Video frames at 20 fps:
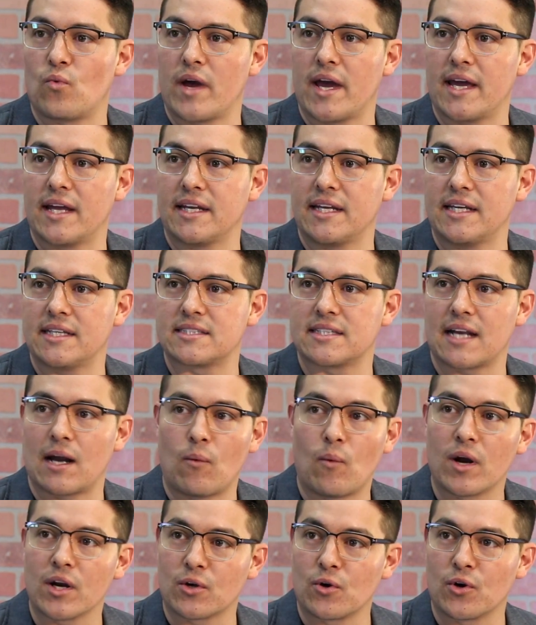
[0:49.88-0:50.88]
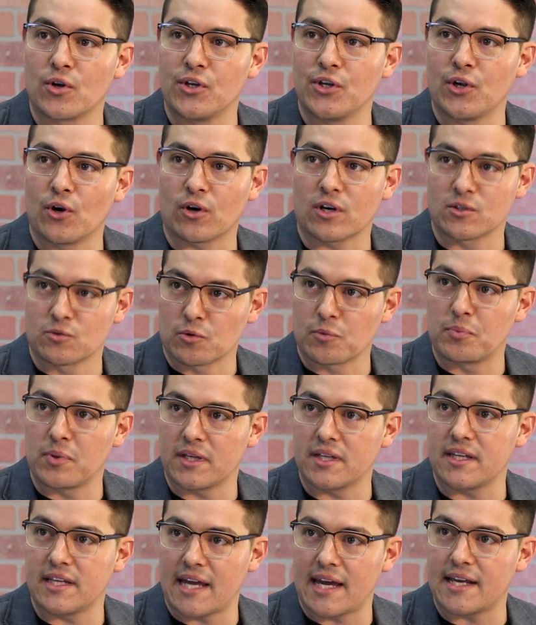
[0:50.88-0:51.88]
when he said, I want to go to New York because we're
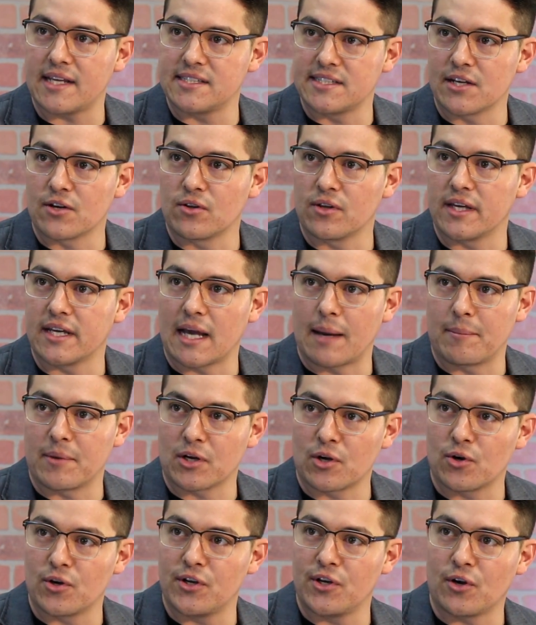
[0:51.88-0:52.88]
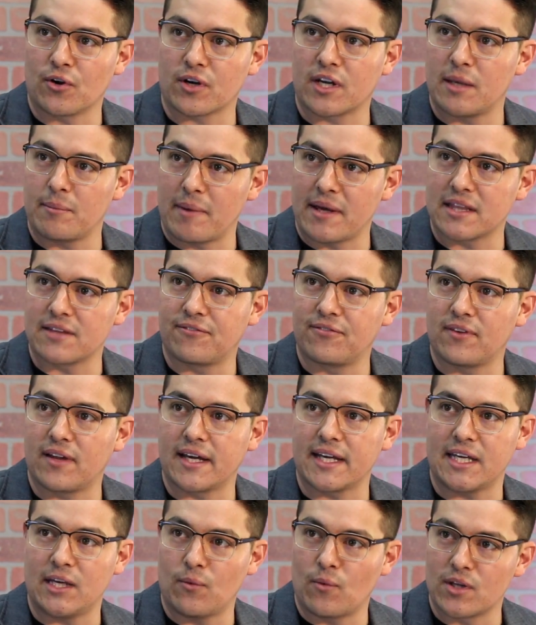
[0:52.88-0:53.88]
playing the Yankees interleague. I'm going to go to New York. He made the
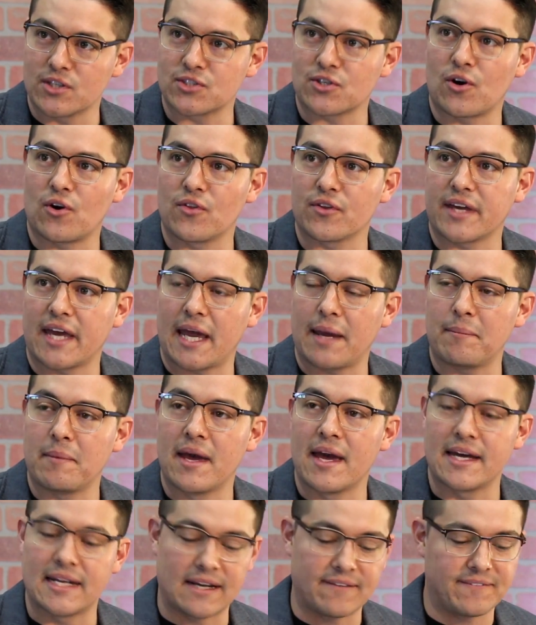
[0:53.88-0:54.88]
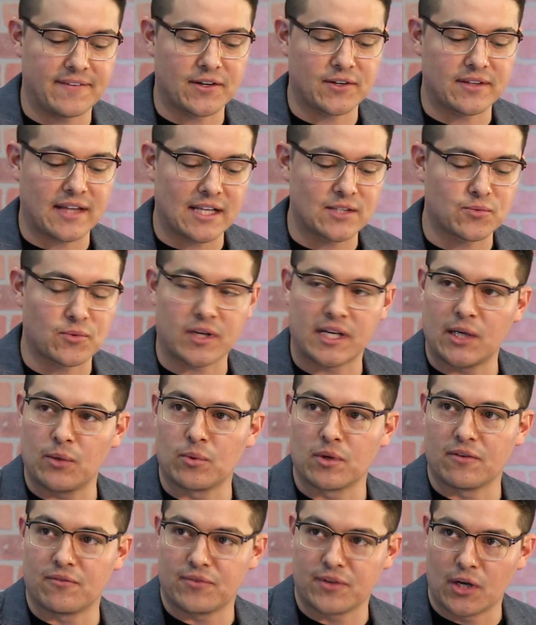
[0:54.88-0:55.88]
flight. He wants to call the game. And I figured that's where he
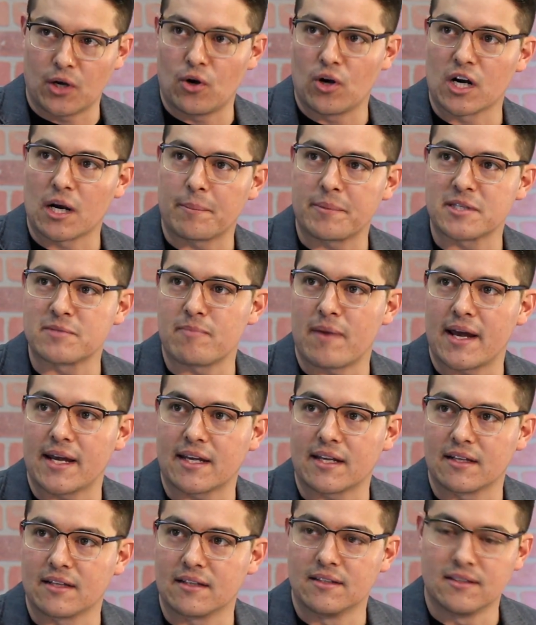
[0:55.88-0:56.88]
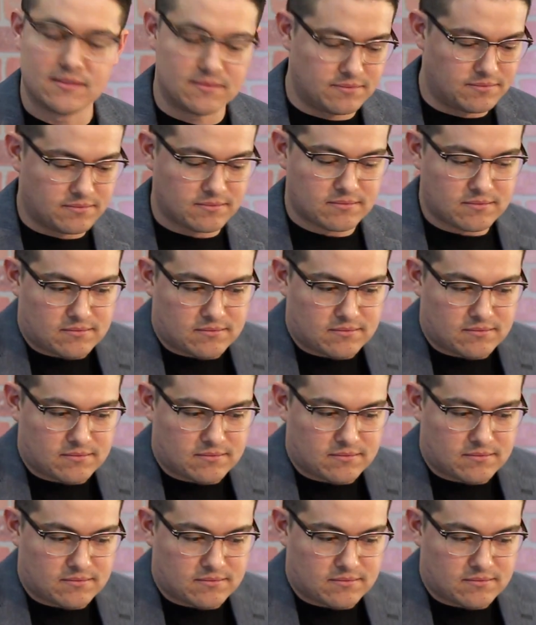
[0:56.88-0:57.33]
would have, hung up his mic and...